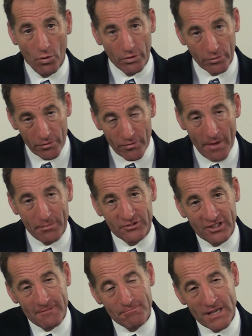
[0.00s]
When we
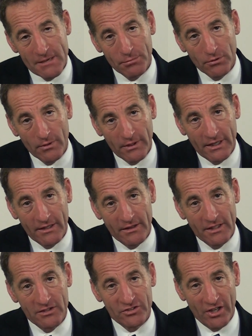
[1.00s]
represent people
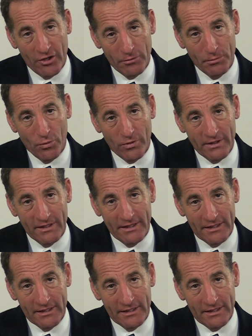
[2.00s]
in these airport